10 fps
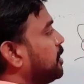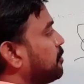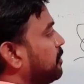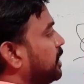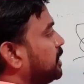
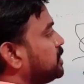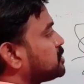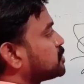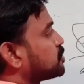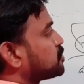
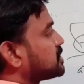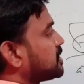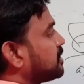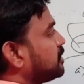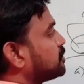minus 2 is
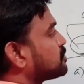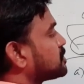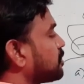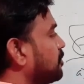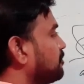equal to
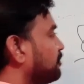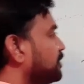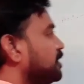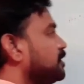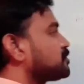0.
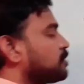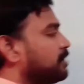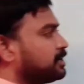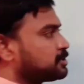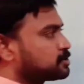So my
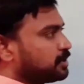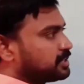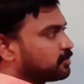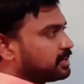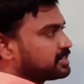dear students,
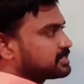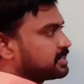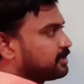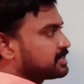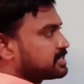what is
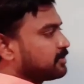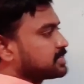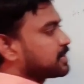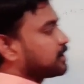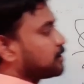c1? c1 is
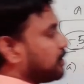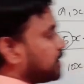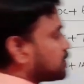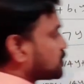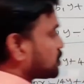equal to
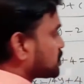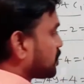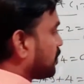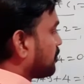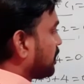minus 2.
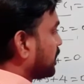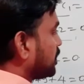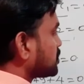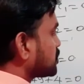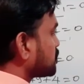So
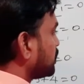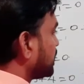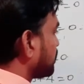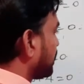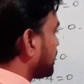minus 2
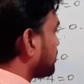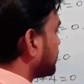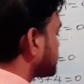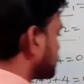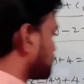divided by
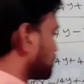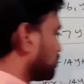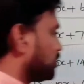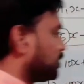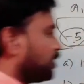c2.
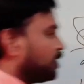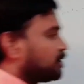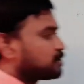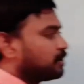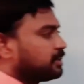
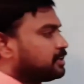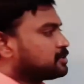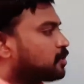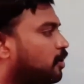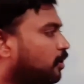So these
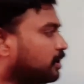all